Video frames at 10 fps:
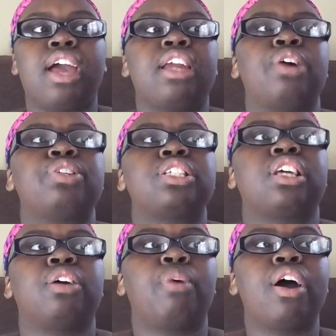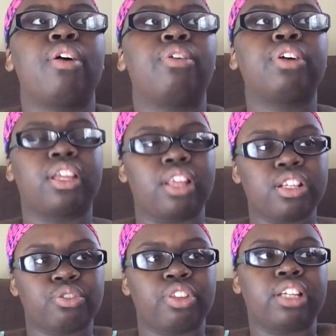And I was just like, wow, okay,
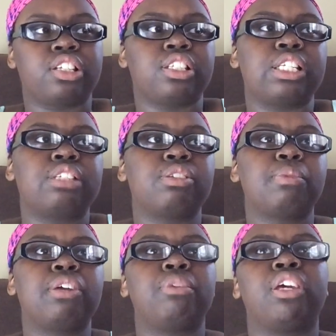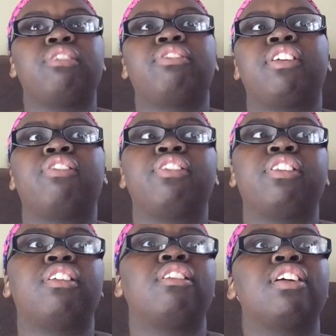that's cool. Like, just disrespect me in front of
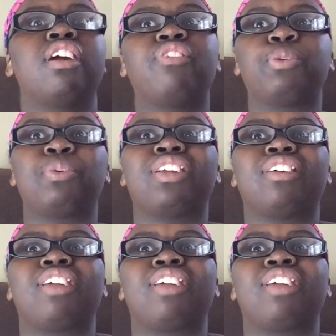literally everybody.